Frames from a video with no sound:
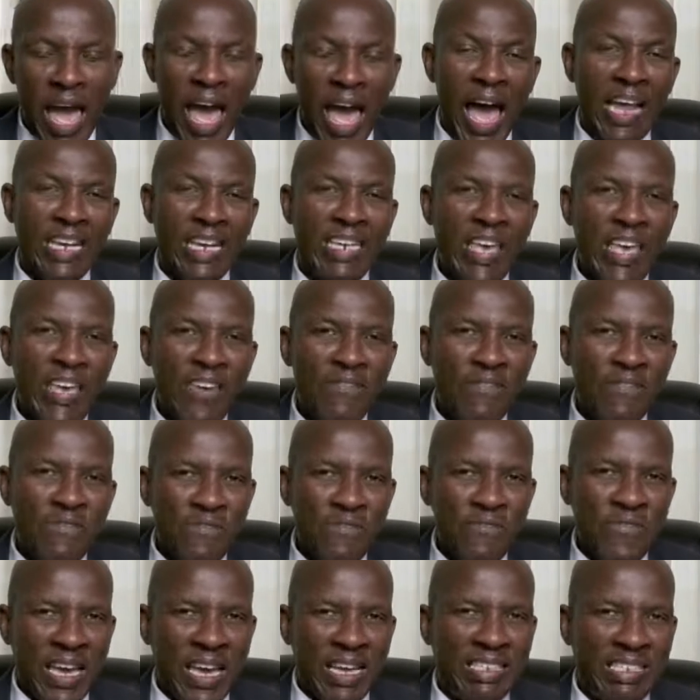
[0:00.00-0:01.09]
and
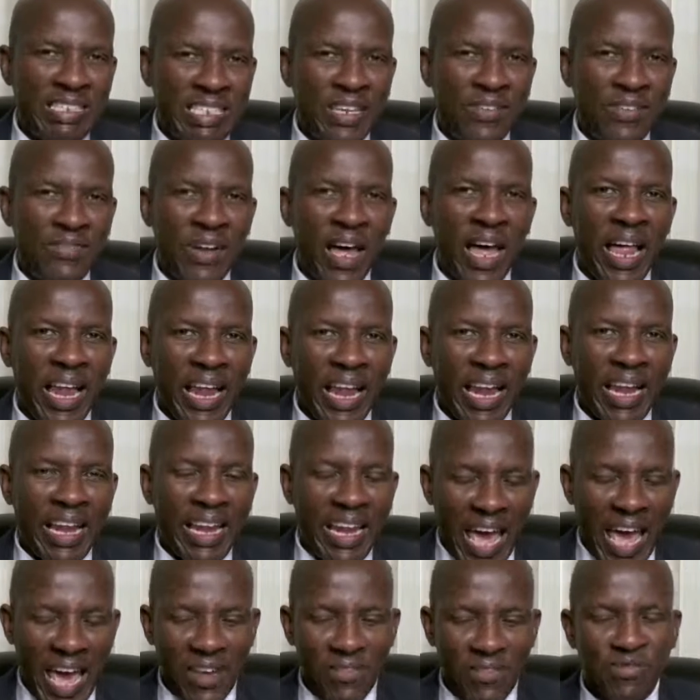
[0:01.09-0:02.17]
effective
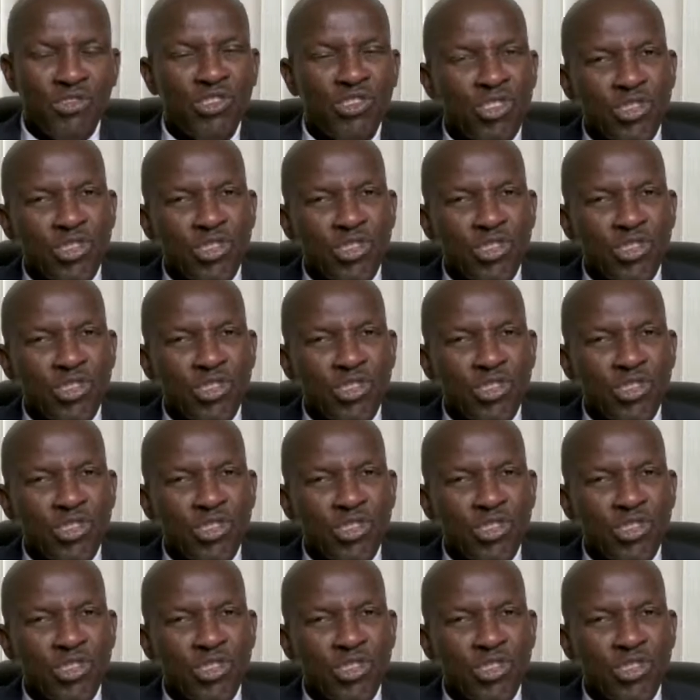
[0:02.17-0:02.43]
life.